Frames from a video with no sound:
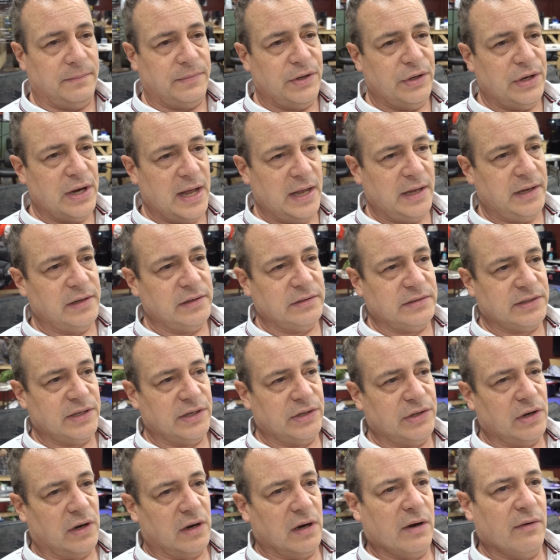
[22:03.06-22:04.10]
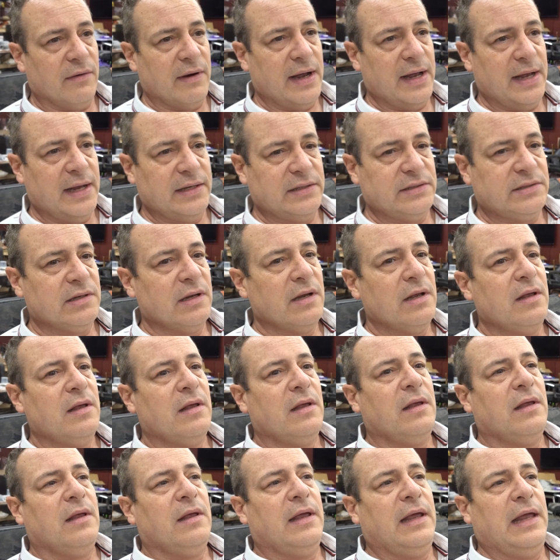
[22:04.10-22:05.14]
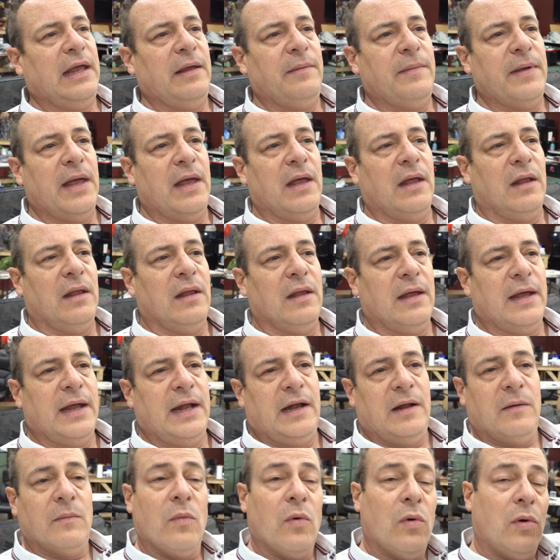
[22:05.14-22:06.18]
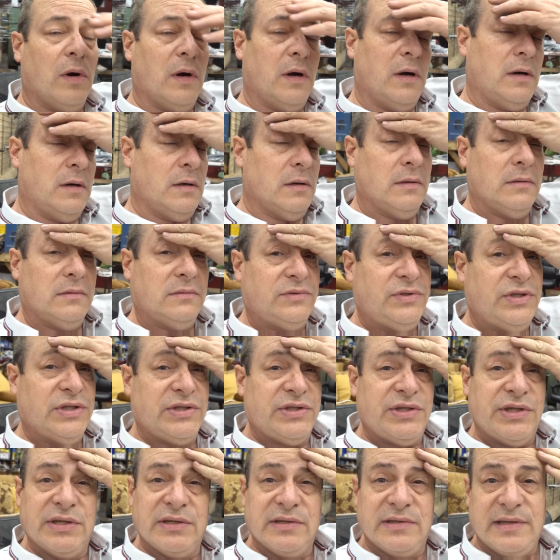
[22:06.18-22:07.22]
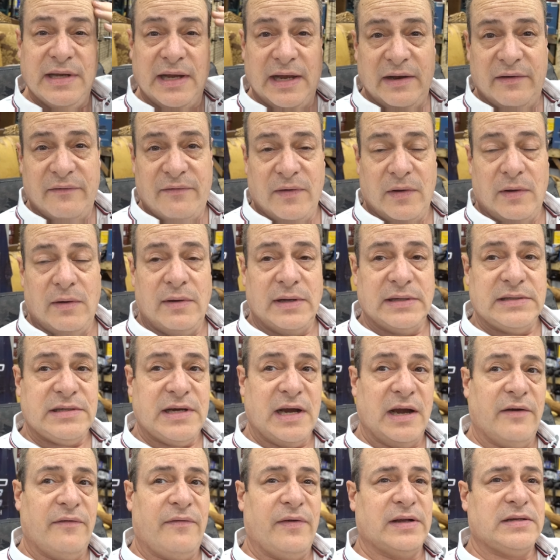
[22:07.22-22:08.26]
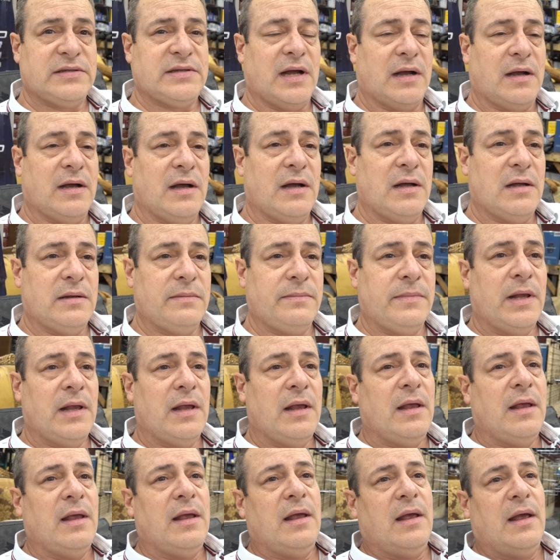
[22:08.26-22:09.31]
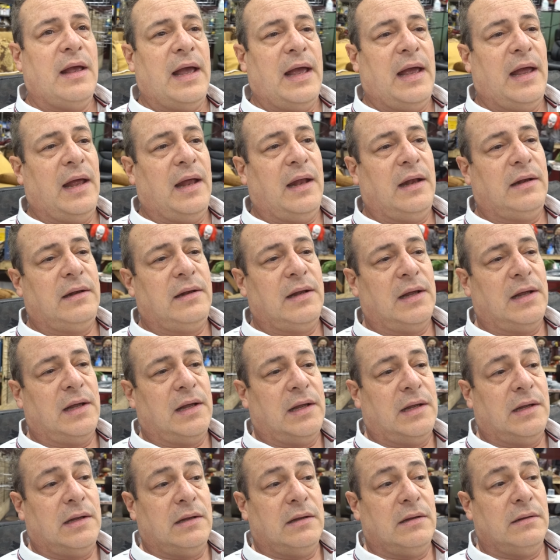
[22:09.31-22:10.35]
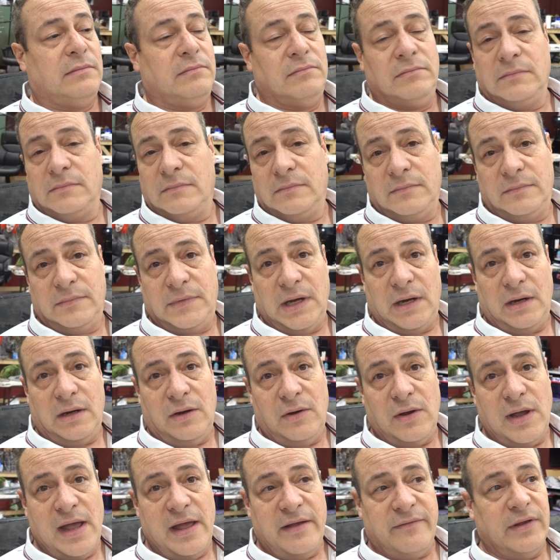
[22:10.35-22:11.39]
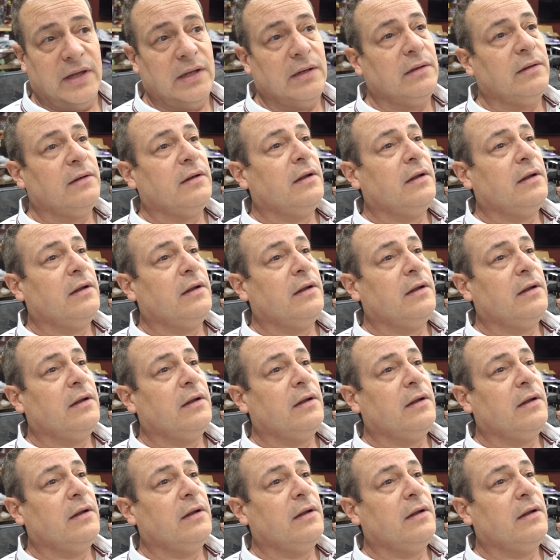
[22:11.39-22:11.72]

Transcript: Do not use the Dark Rides email anymore. Just use the info@scarefest.com, and there you have it.